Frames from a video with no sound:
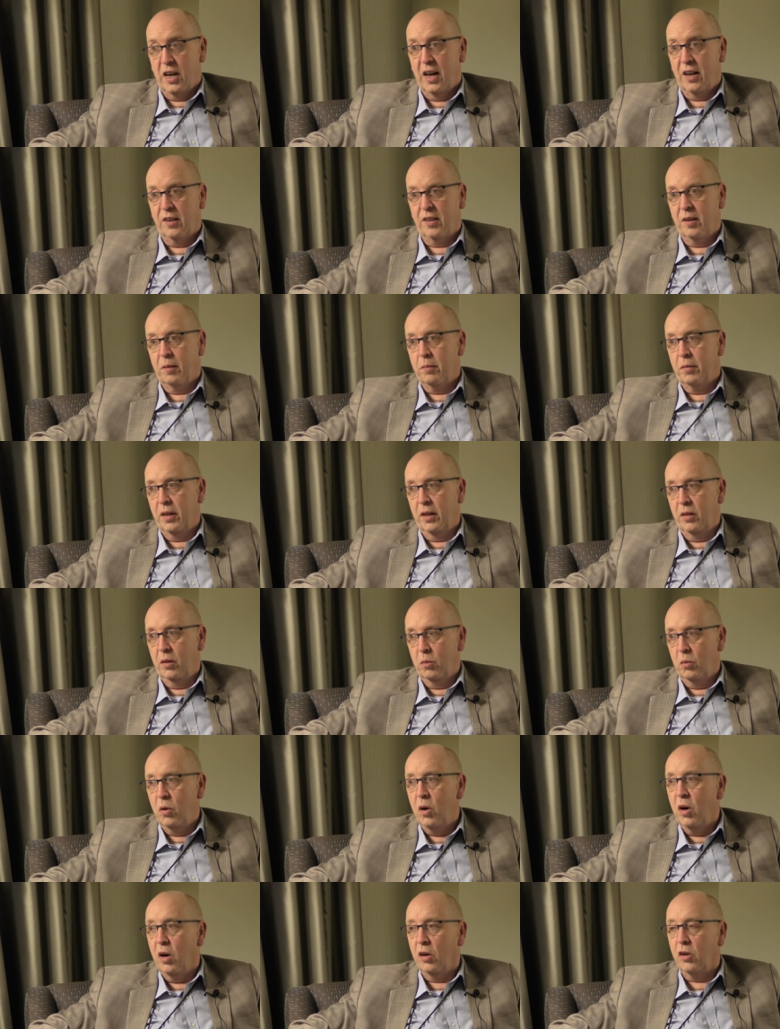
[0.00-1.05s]
had something that
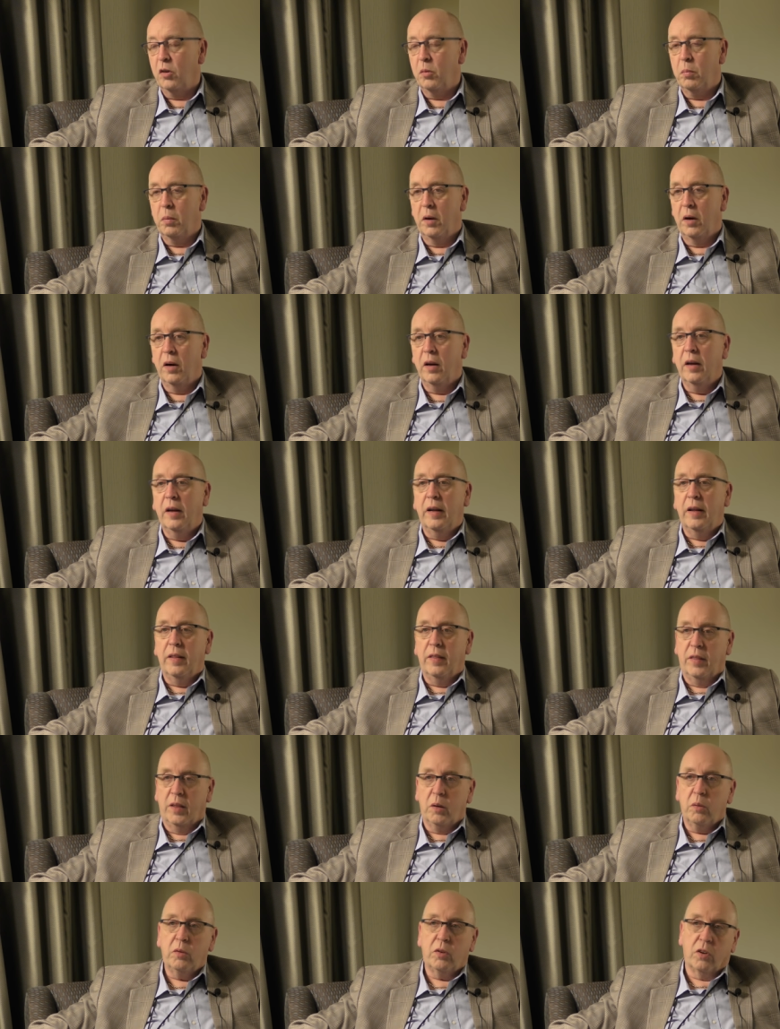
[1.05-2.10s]
worked, but mm-hmm.
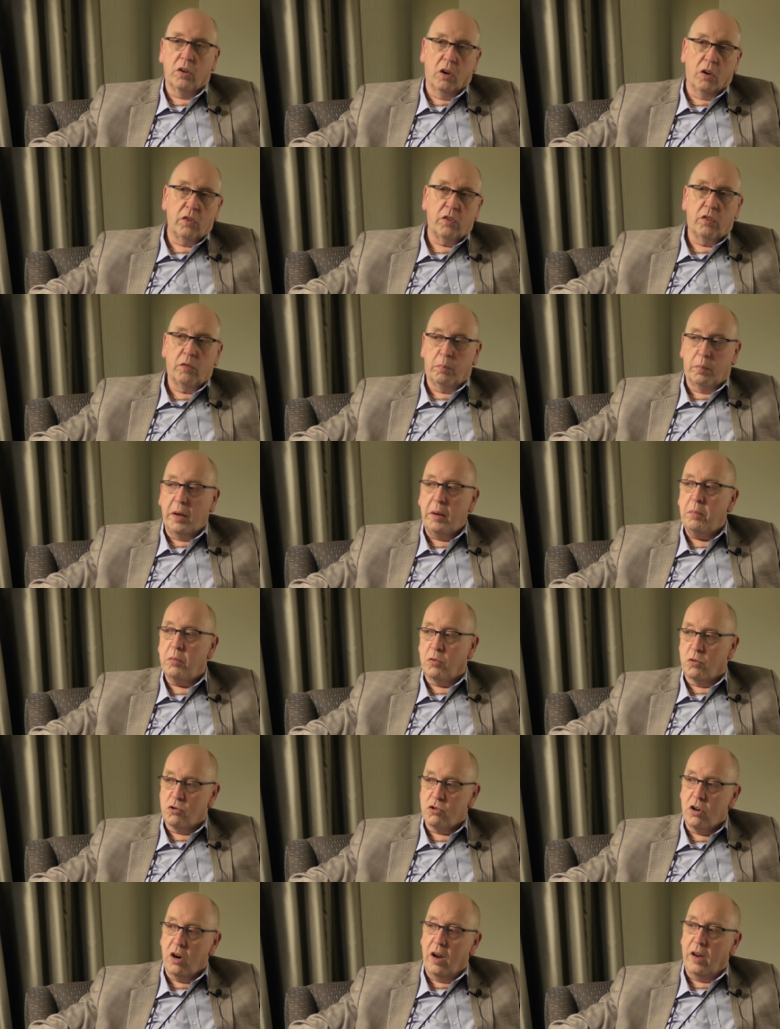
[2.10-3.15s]
there was lots of people
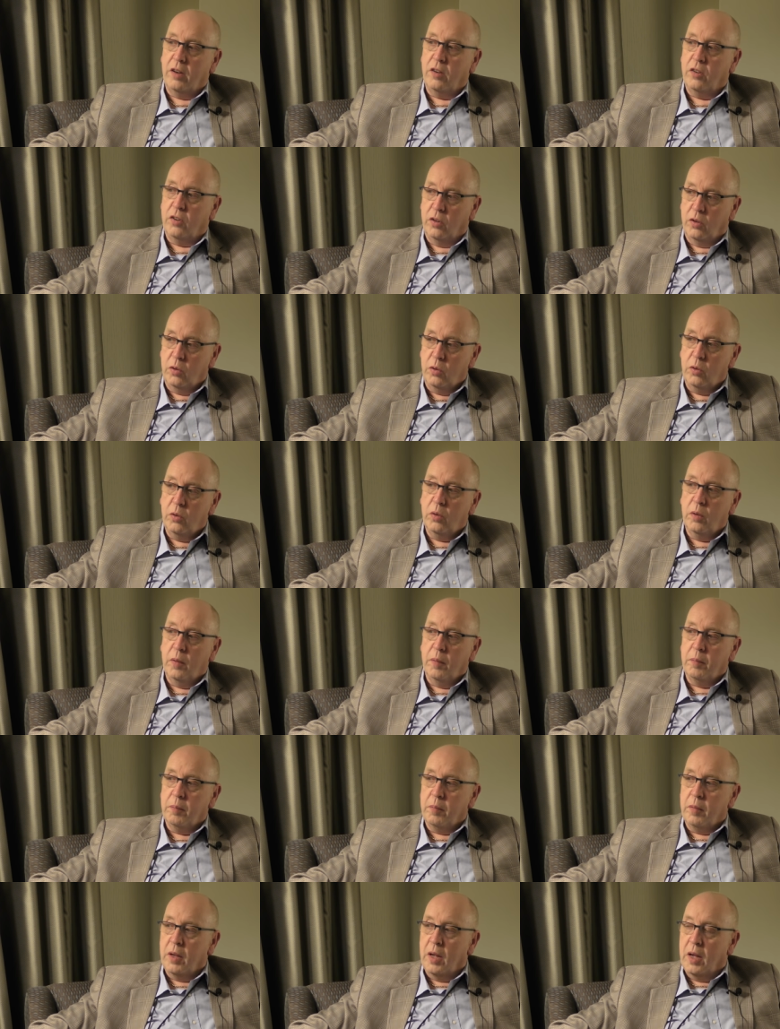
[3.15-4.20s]
trying to
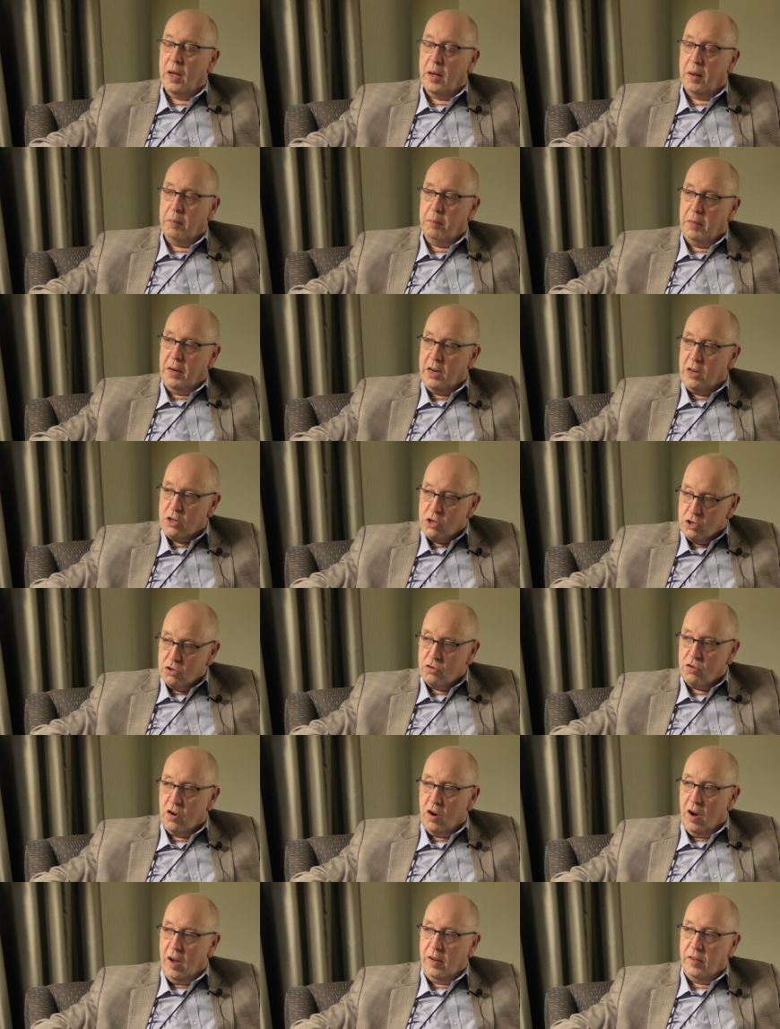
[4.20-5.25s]

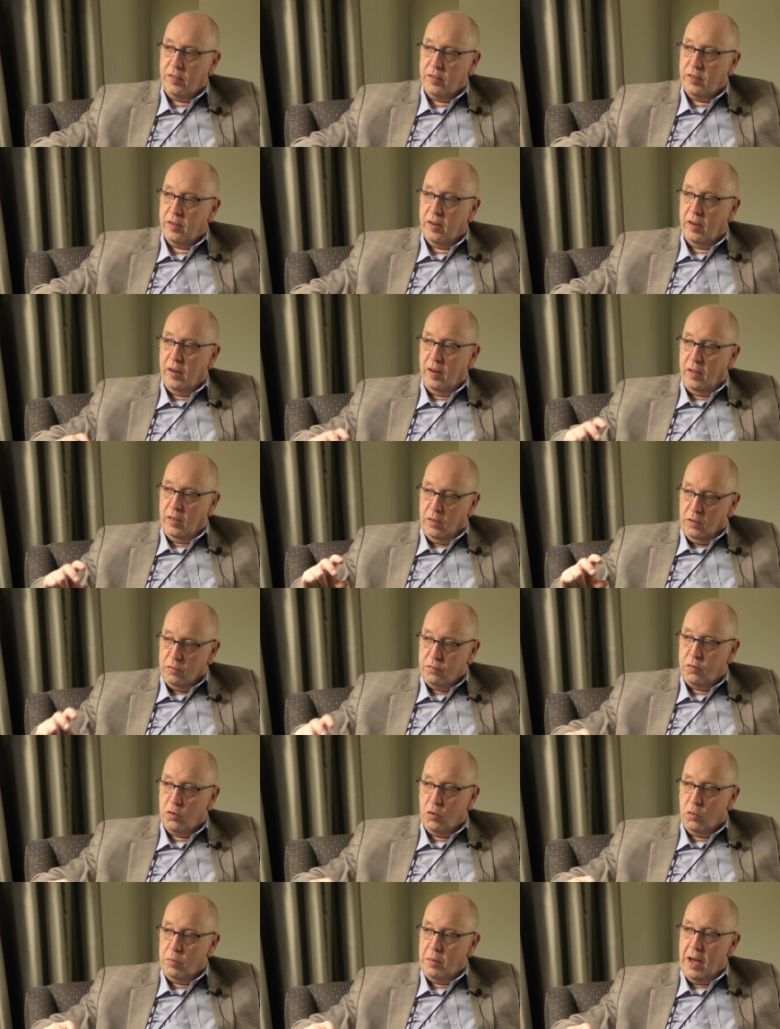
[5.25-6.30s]
miniaturize the
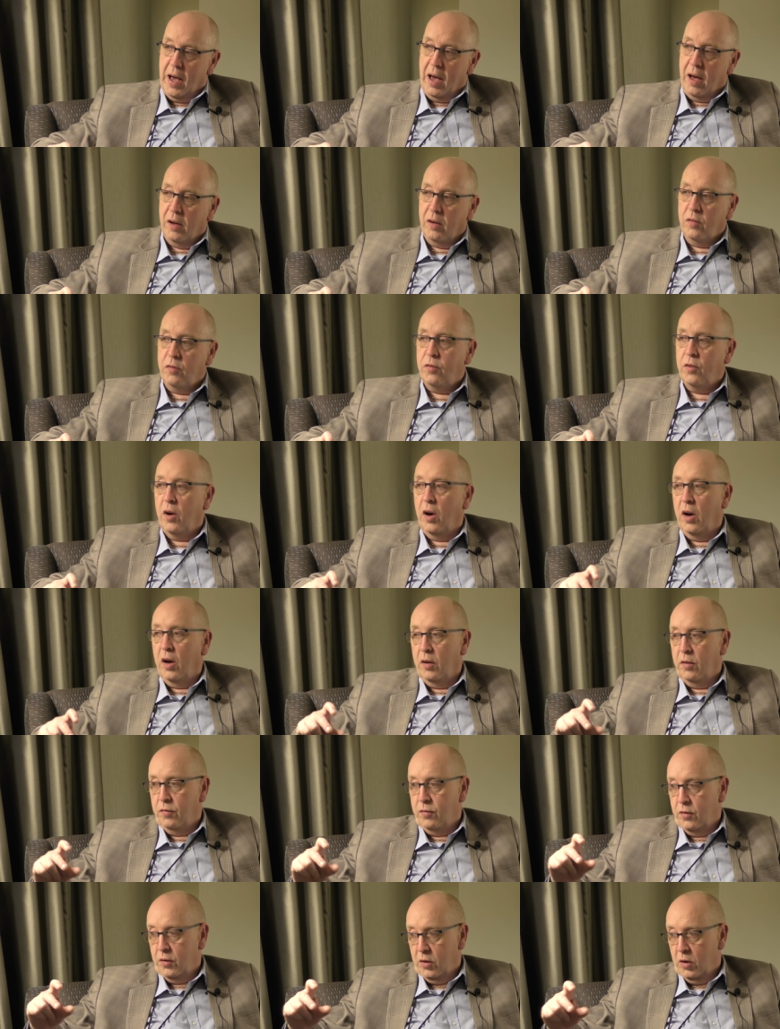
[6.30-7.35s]
format of,
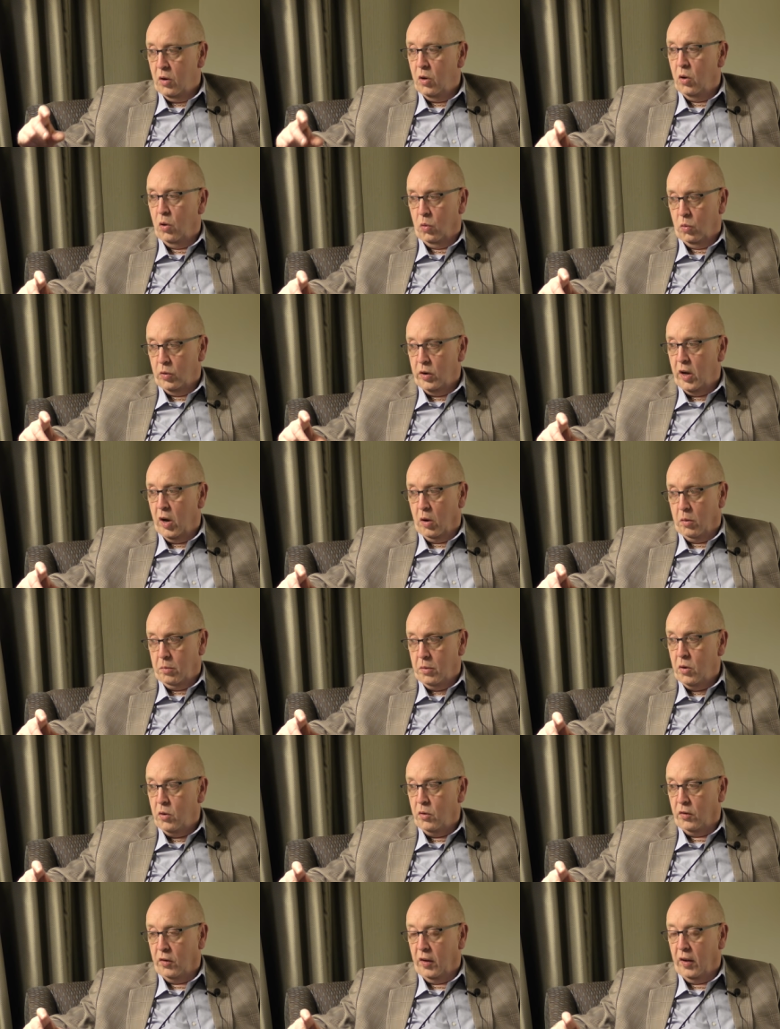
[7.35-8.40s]
of audio
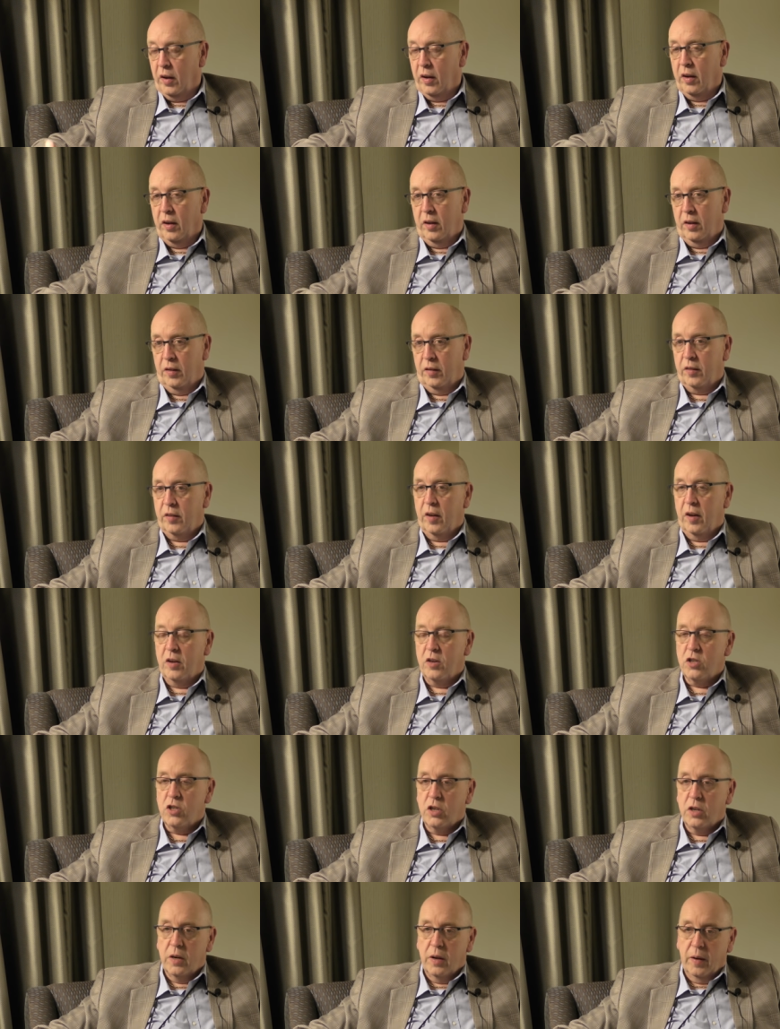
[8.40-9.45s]
music as
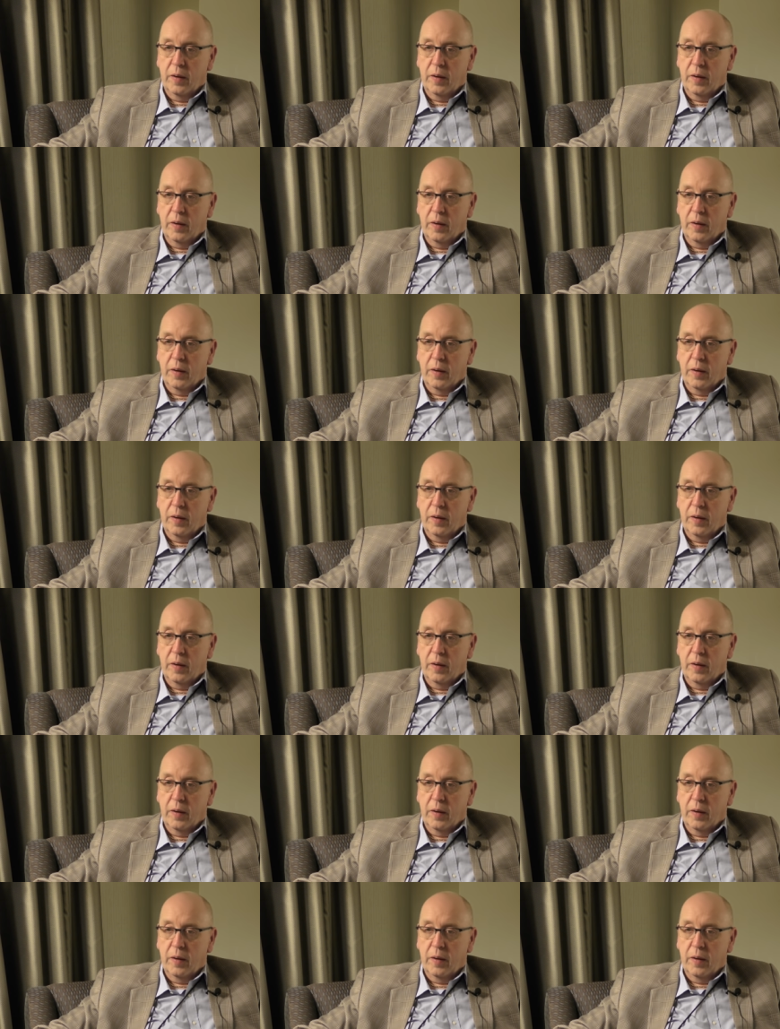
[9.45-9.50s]
such.